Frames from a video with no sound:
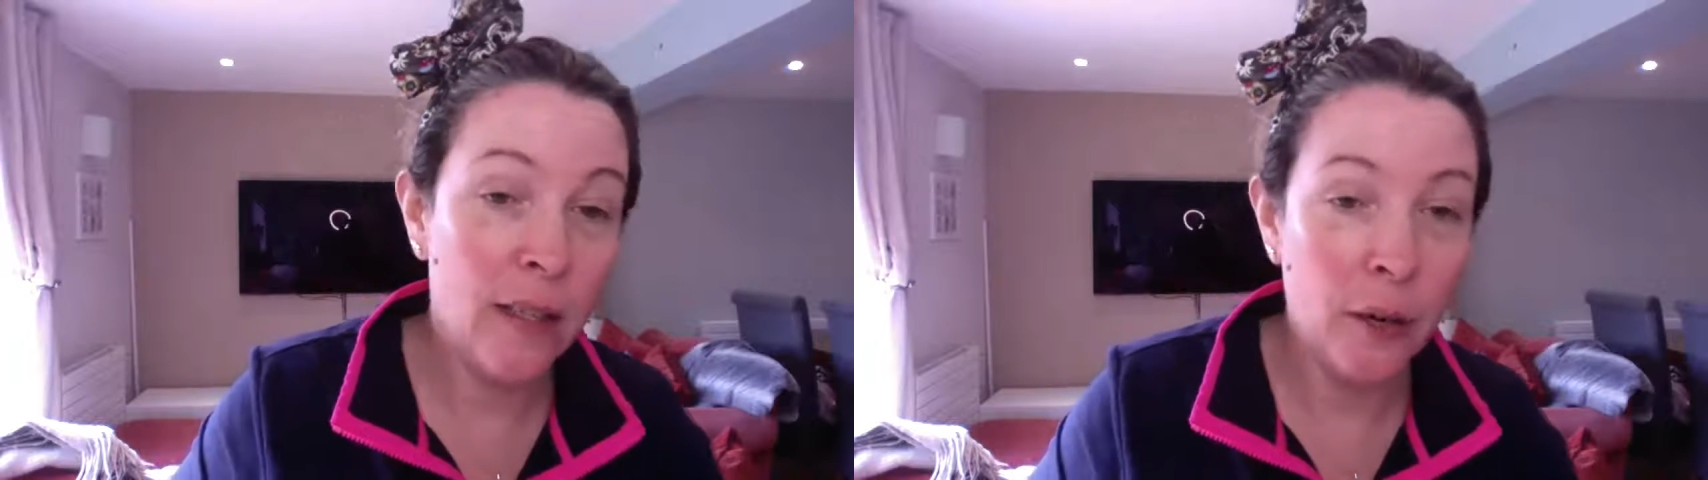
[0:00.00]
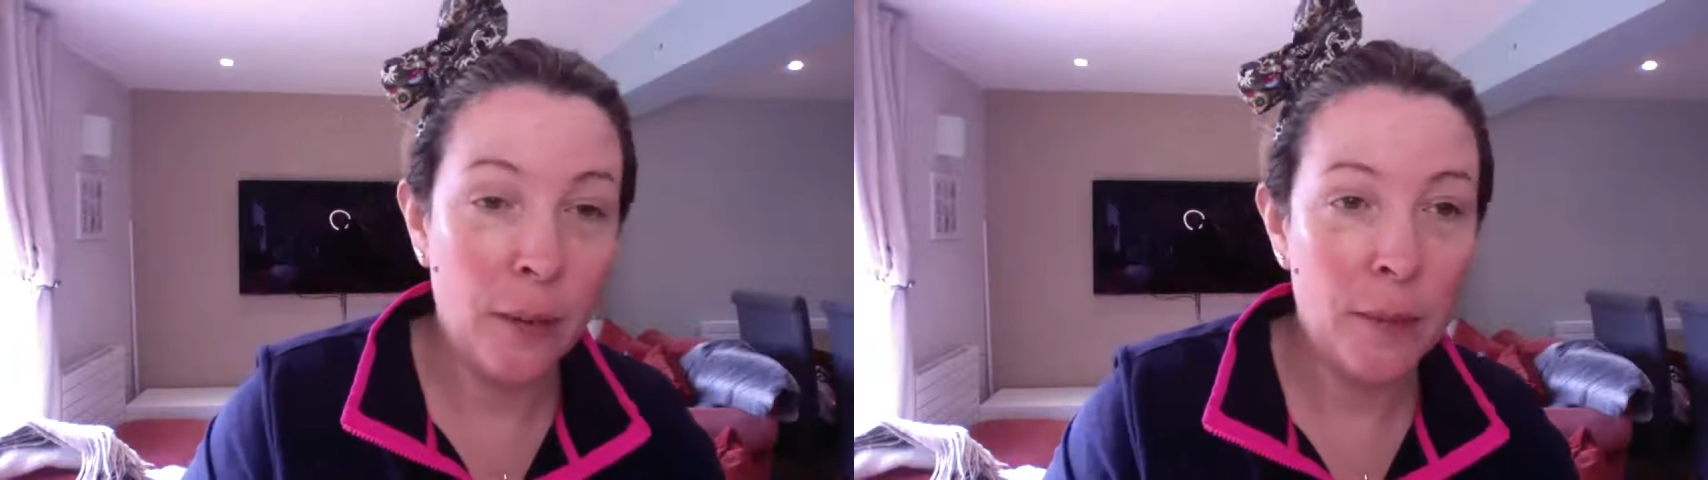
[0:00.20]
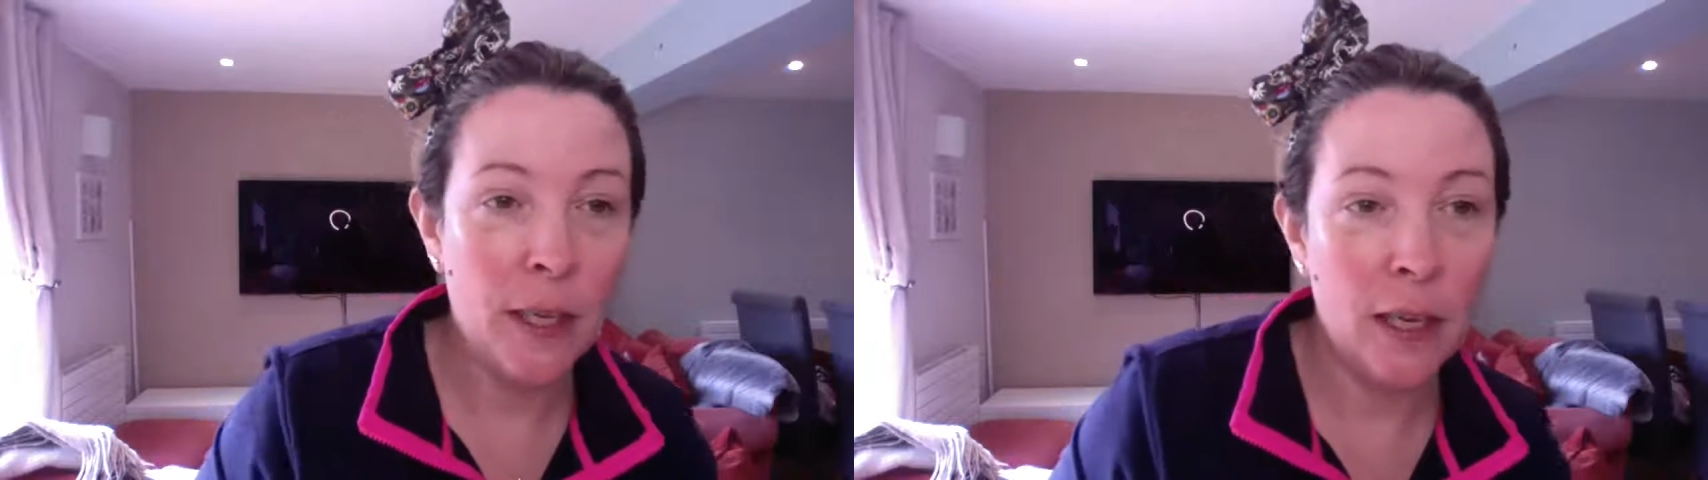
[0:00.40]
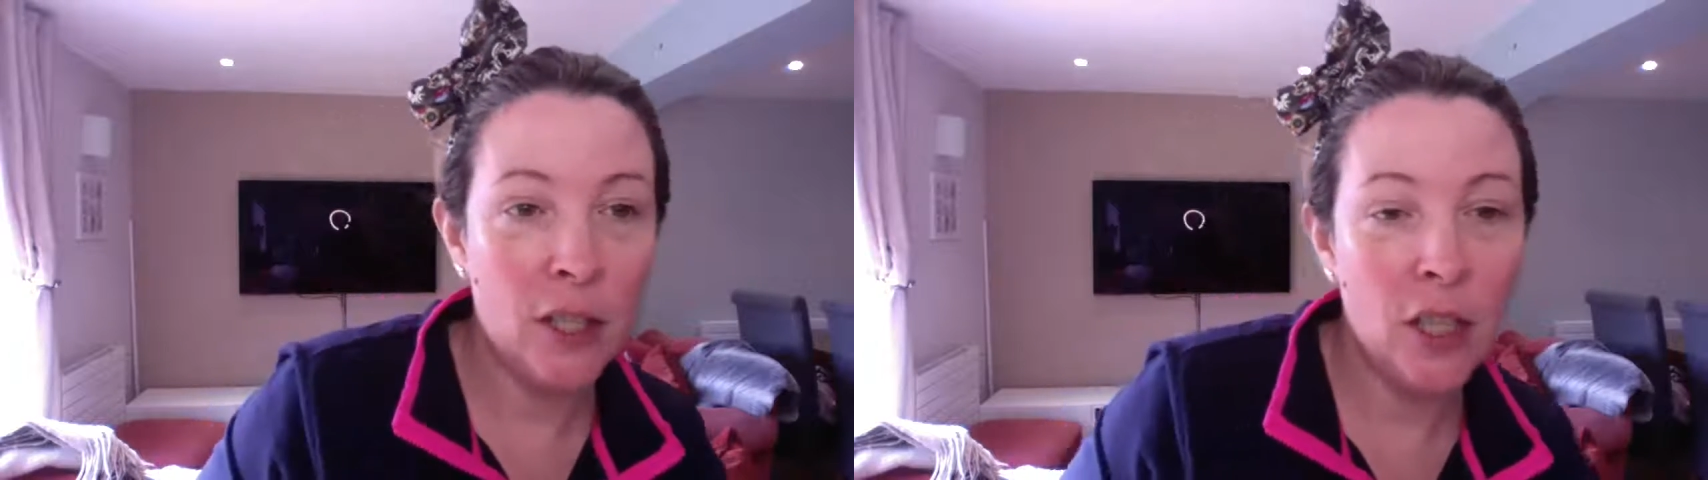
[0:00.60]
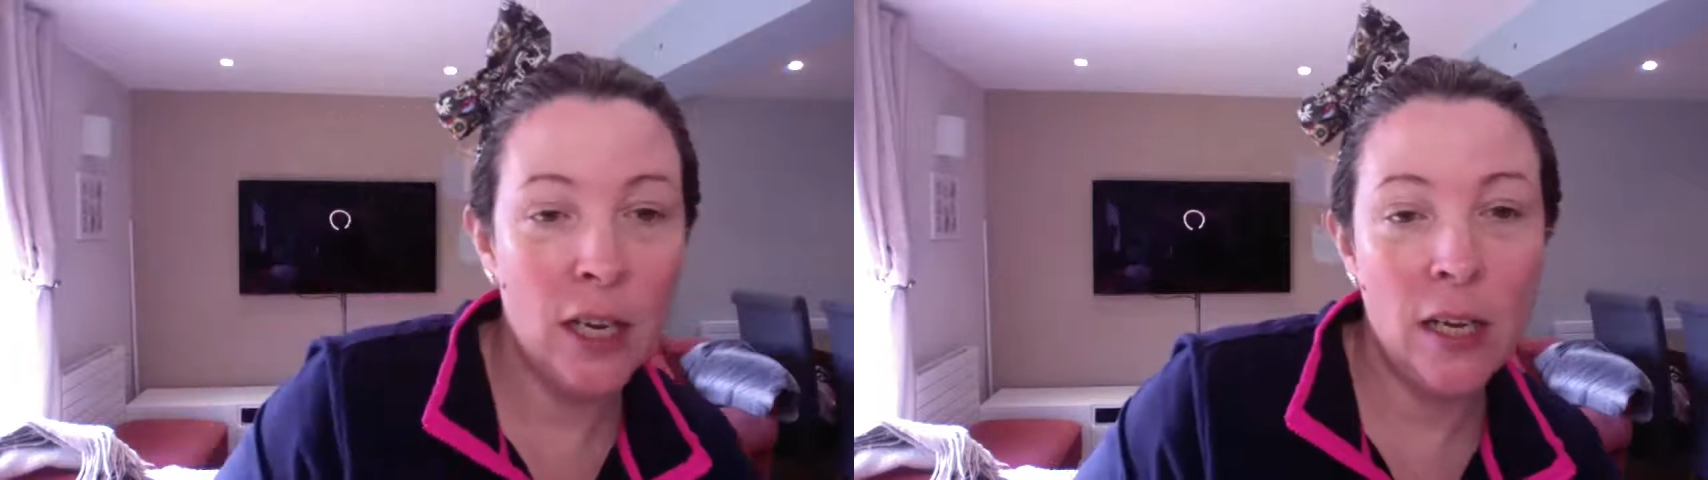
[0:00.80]
types,
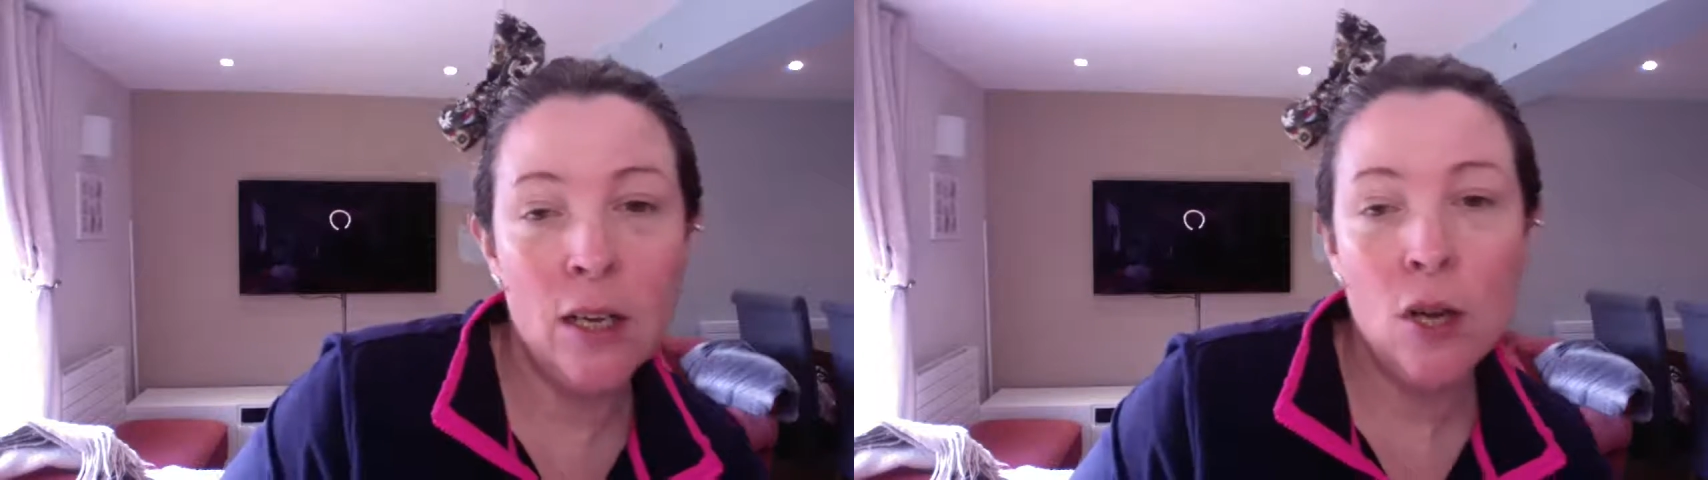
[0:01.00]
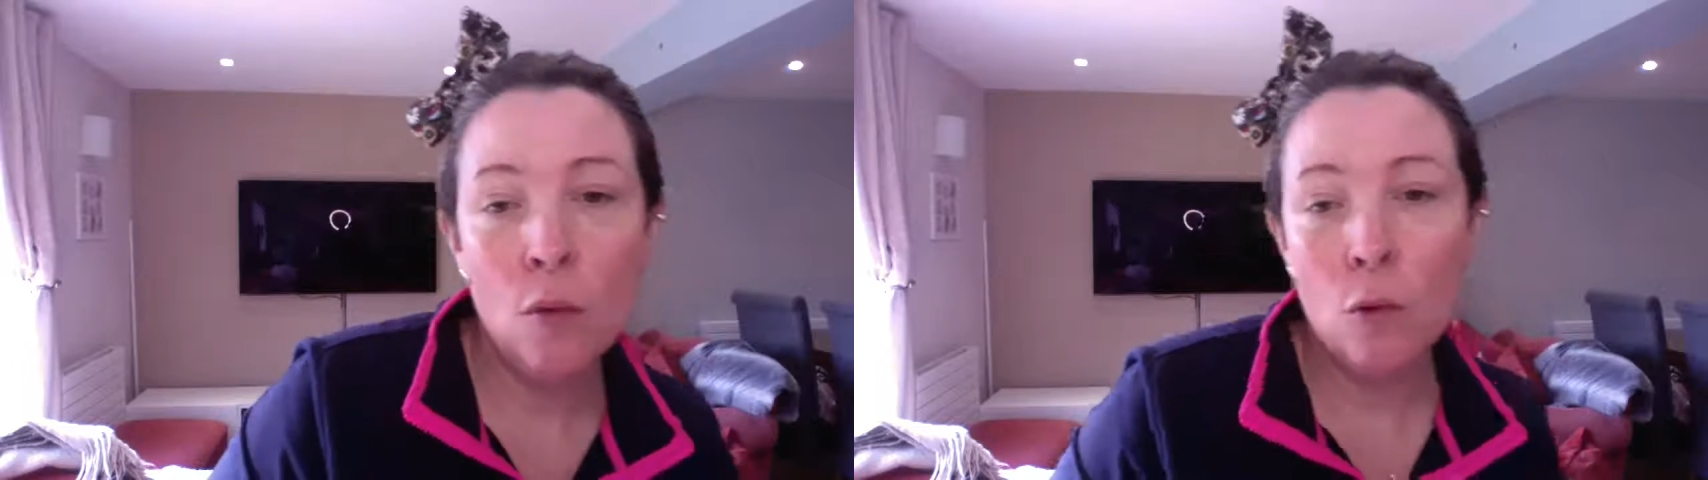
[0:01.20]
actually.